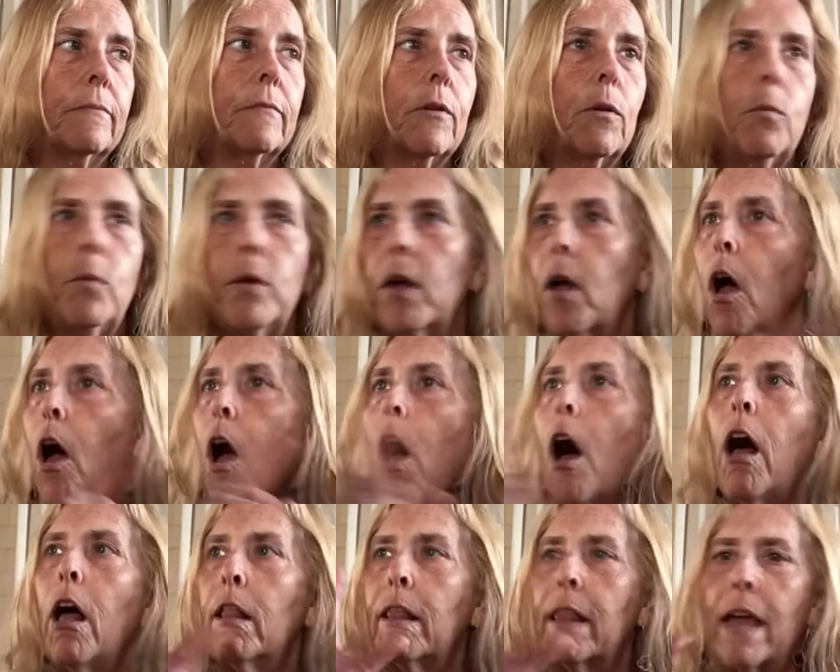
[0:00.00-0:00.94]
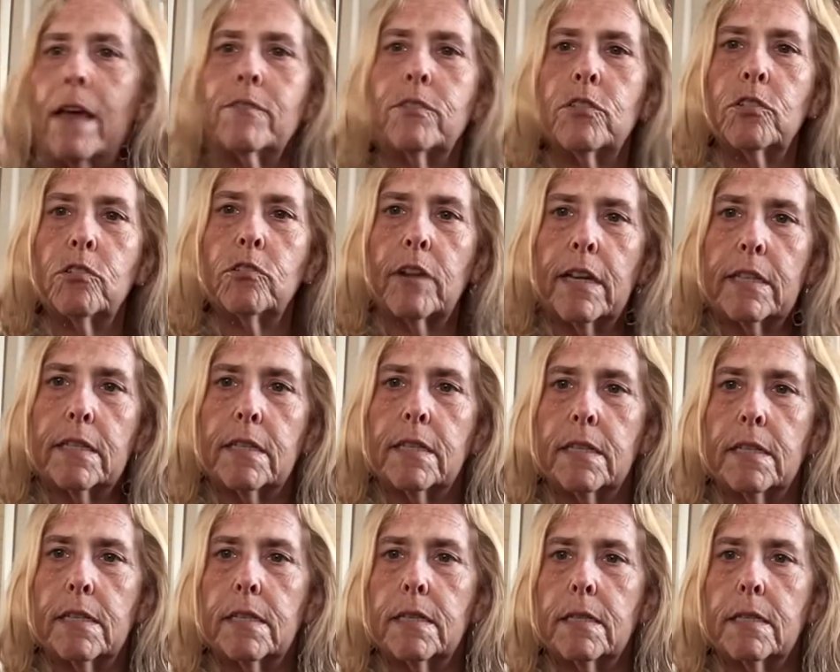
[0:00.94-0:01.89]
We all have
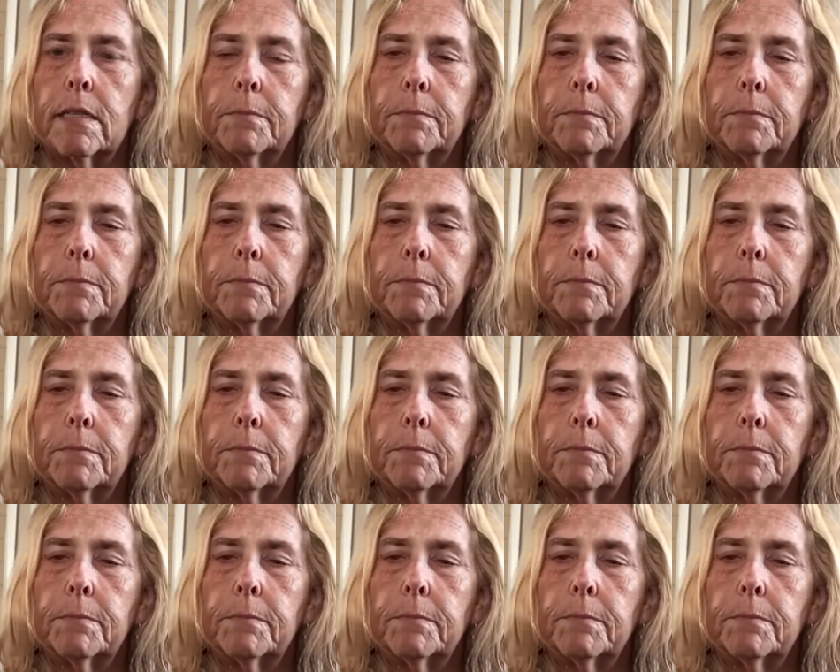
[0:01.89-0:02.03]
stresses.